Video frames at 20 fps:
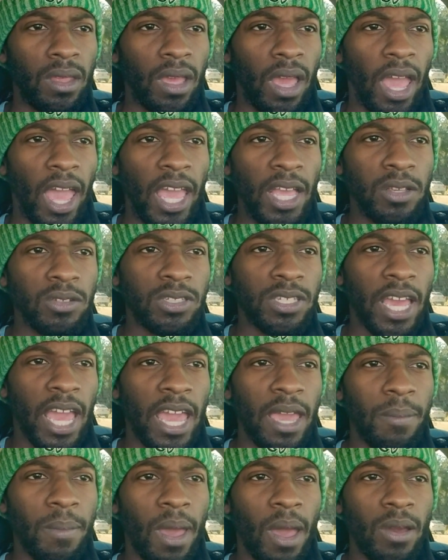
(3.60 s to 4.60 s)
Eagles
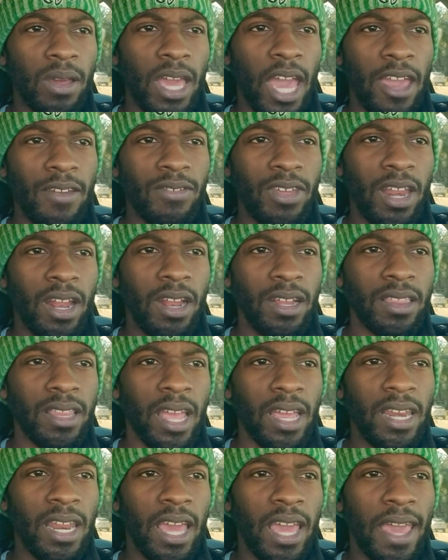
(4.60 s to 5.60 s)
came out, gave it
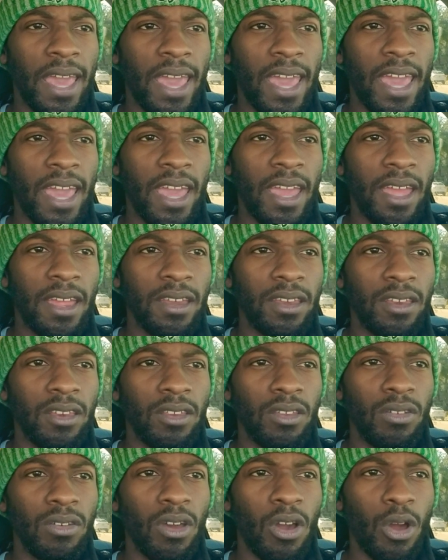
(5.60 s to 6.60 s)
everything they had.
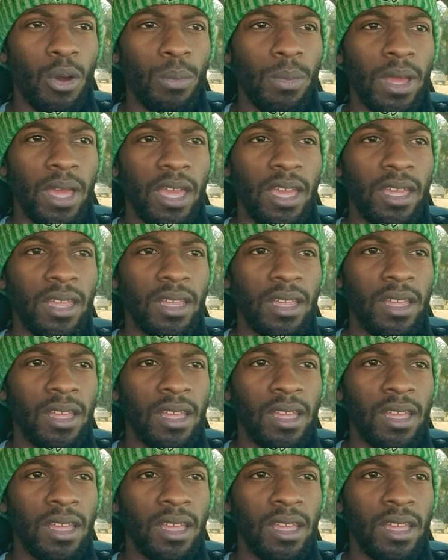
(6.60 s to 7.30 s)
You know what I mean?